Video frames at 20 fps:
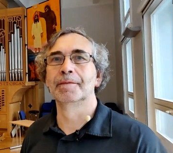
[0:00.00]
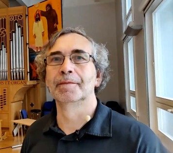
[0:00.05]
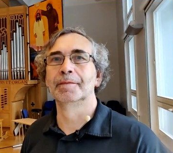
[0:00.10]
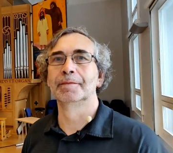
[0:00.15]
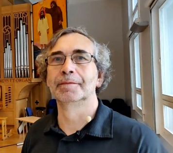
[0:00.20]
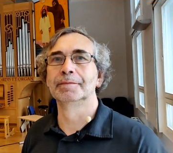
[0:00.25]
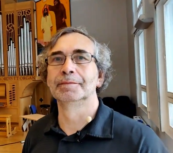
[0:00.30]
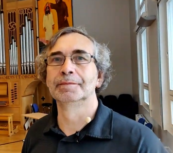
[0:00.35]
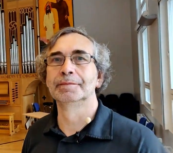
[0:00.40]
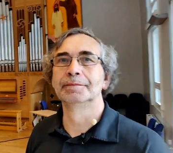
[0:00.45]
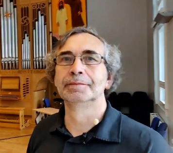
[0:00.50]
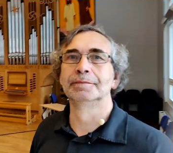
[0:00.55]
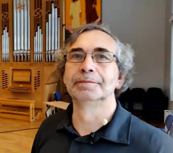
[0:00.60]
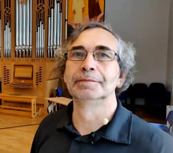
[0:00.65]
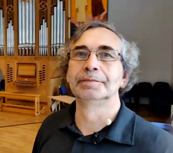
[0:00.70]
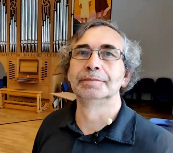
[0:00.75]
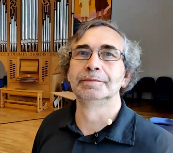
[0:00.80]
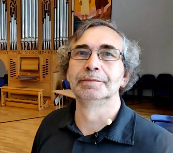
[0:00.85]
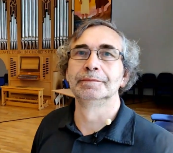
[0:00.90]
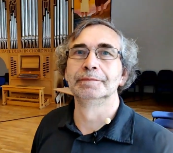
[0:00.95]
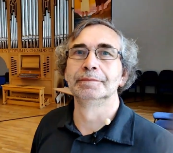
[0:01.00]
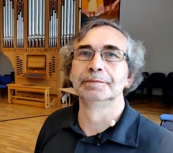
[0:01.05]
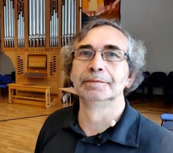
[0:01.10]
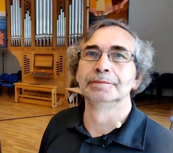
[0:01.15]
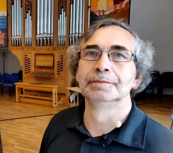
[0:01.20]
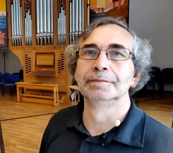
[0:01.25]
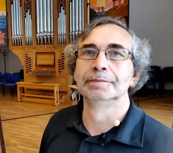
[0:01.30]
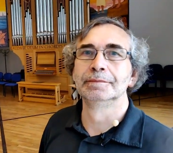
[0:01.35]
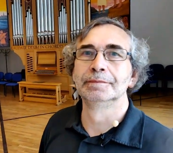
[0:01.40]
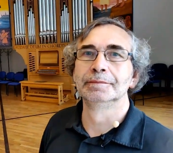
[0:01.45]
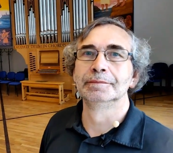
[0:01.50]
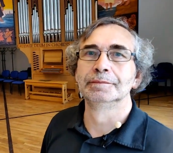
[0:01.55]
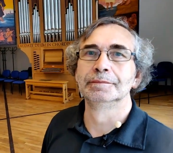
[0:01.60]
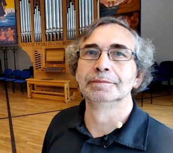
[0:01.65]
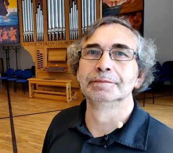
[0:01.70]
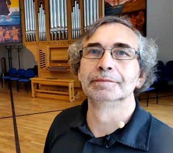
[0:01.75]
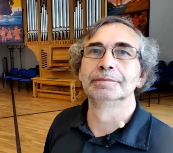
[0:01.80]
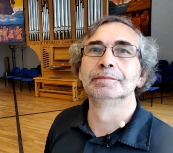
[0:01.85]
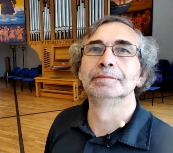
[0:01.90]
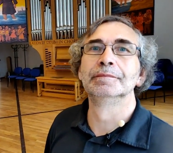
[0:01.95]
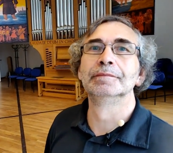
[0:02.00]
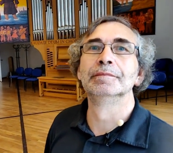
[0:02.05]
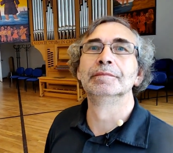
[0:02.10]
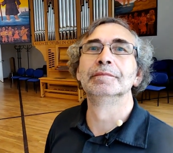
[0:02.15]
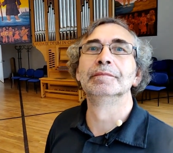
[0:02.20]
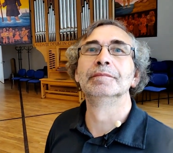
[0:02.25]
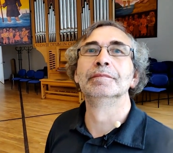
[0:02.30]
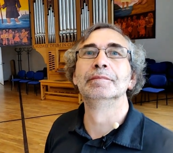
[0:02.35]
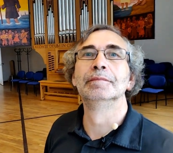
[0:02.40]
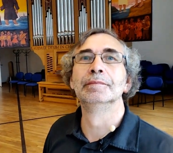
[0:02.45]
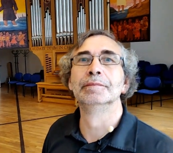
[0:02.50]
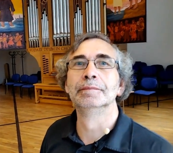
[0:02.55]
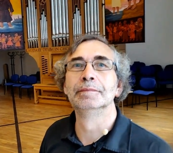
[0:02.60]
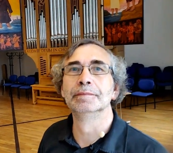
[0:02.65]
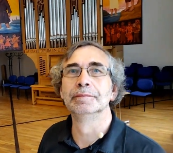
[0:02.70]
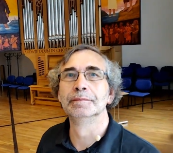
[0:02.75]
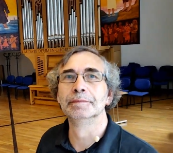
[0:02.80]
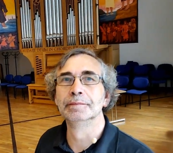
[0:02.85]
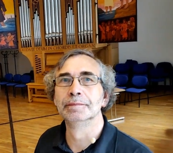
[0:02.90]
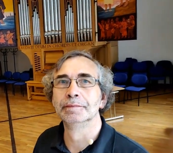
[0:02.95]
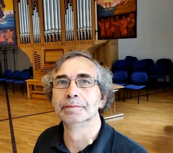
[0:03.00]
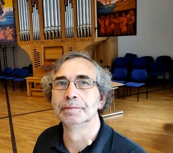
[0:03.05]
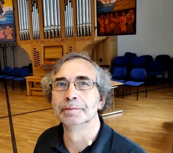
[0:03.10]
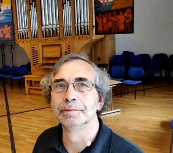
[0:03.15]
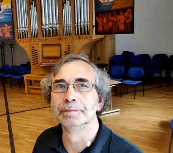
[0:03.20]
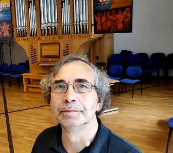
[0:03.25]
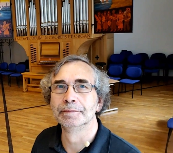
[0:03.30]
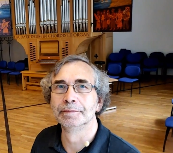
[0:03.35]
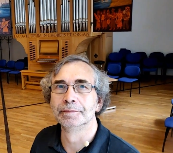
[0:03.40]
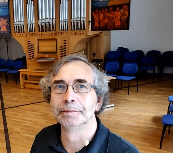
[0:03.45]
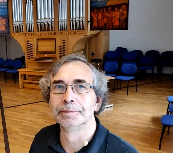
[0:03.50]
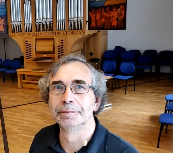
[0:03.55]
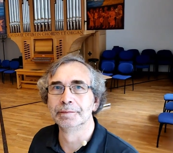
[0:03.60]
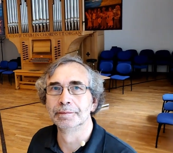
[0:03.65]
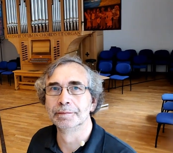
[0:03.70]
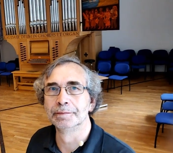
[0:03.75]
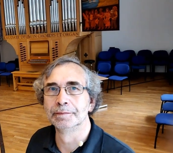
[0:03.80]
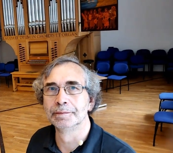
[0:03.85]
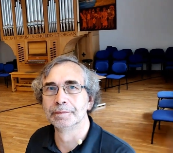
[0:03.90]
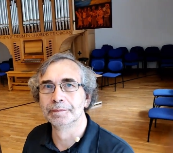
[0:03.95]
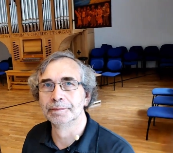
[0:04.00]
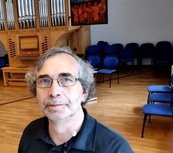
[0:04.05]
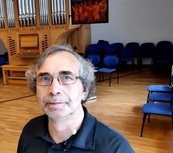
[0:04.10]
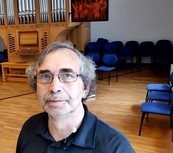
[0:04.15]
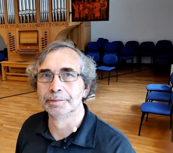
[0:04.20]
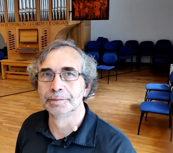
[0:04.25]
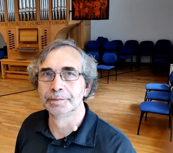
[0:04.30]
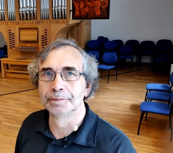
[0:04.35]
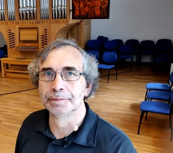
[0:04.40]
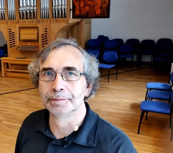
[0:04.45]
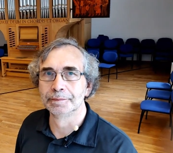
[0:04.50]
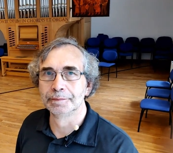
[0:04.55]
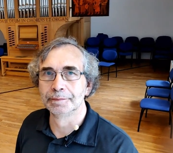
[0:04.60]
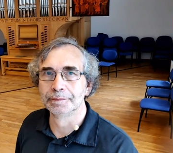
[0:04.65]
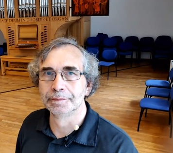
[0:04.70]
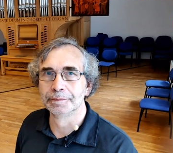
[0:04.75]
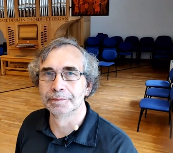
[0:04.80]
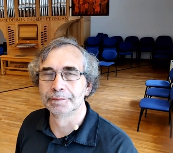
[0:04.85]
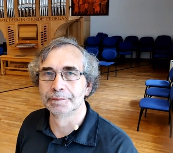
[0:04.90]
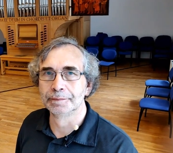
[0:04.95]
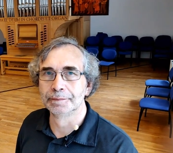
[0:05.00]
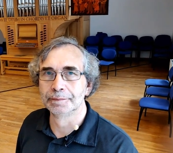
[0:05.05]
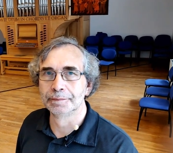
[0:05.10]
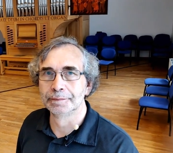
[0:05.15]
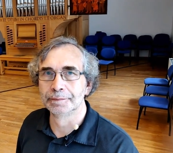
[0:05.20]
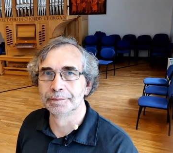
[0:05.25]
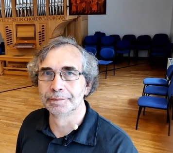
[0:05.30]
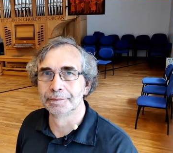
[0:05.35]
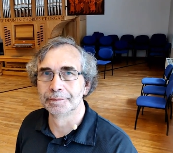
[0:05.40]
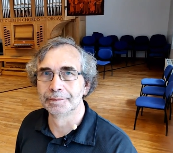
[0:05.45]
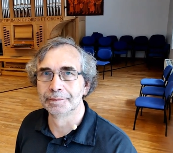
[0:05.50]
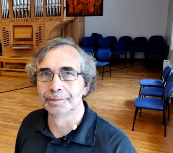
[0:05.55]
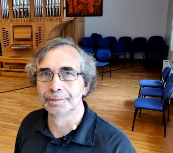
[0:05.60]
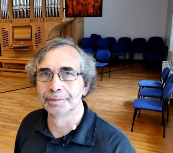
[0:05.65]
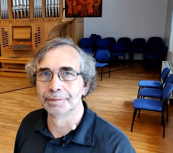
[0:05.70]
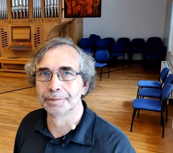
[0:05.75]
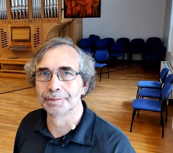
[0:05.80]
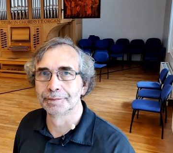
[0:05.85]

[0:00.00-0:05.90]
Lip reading: (silence)